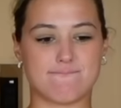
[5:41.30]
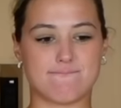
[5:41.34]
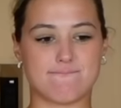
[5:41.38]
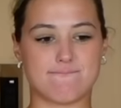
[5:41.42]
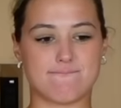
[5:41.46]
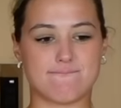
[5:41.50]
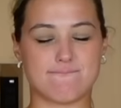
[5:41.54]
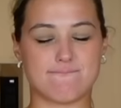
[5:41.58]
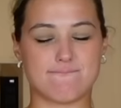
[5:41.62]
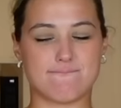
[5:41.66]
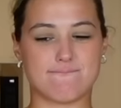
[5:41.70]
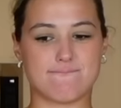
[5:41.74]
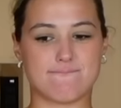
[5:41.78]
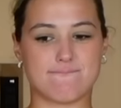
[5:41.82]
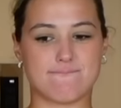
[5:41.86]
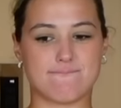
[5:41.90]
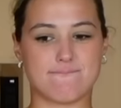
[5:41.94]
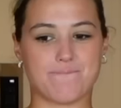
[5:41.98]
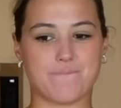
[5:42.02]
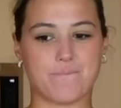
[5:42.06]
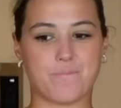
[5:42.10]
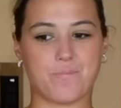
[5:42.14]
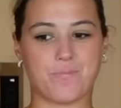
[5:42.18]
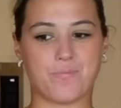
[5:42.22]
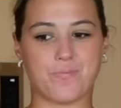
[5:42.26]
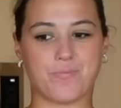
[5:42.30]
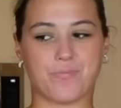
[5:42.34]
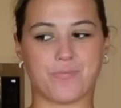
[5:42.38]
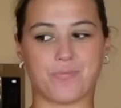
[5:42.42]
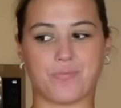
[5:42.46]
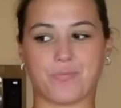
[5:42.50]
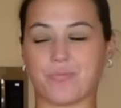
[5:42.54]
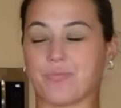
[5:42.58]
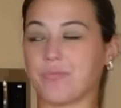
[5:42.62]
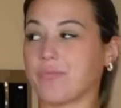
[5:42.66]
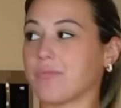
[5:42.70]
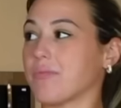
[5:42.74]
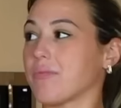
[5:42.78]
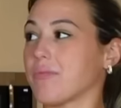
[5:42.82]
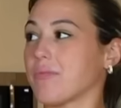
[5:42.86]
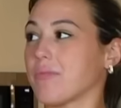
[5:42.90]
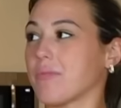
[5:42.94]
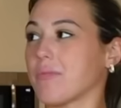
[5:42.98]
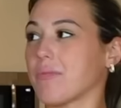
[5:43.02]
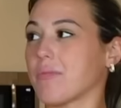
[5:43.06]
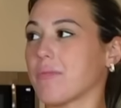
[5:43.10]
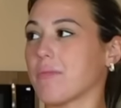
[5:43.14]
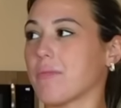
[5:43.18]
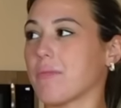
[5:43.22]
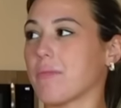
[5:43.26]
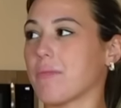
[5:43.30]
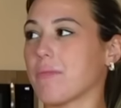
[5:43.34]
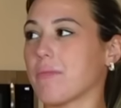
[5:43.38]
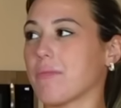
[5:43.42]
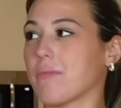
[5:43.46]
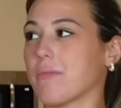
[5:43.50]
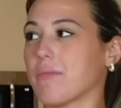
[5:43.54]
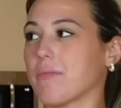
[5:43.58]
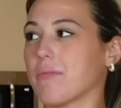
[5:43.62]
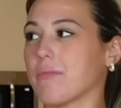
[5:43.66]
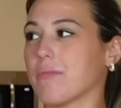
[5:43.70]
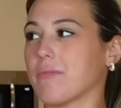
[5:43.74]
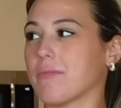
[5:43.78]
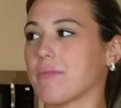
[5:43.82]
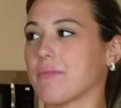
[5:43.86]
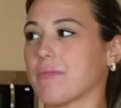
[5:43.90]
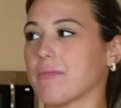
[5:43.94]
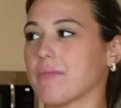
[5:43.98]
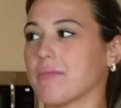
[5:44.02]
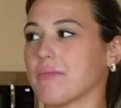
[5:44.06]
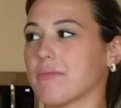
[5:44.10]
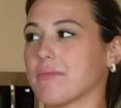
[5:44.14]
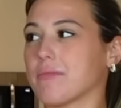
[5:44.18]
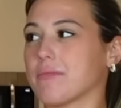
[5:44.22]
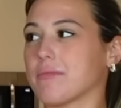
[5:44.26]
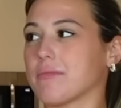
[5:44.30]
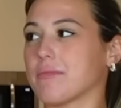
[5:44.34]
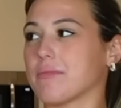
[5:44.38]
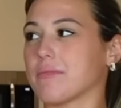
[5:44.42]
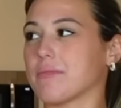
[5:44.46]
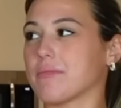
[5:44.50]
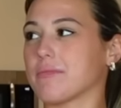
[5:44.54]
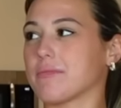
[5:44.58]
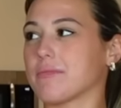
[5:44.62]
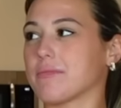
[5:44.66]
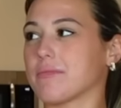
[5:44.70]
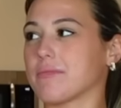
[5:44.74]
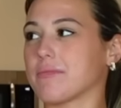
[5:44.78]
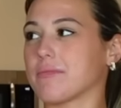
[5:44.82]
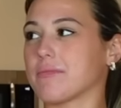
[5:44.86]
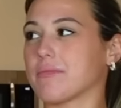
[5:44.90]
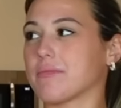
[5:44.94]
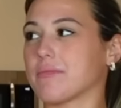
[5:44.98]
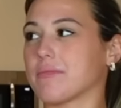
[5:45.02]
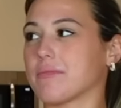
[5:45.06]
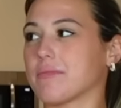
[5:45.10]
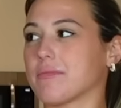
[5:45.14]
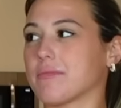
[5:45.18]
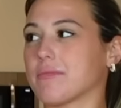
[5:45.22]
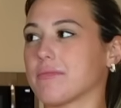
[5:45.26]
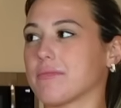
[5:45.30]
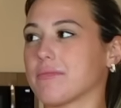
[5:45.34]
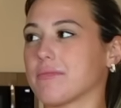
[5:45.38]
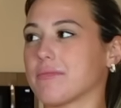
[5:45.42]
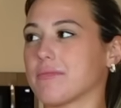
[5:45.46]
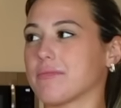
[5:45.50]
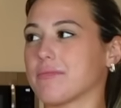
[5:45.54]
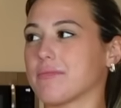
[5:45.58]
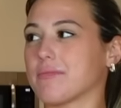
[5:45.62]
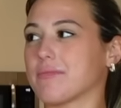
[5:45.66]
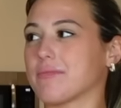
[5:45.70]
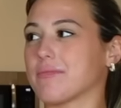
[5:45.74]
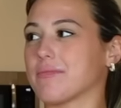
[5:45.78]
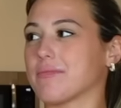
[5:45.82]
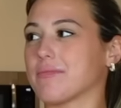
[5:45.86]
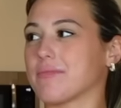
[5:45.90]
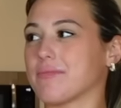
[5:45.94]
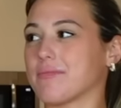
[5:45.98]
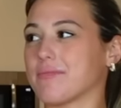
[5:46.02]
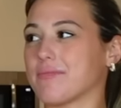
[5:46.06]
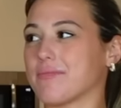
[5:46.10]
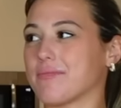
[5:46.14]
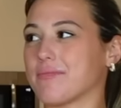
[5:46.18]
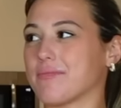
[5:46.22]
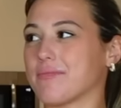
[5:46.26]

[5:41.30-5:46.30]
This person isn't speaking.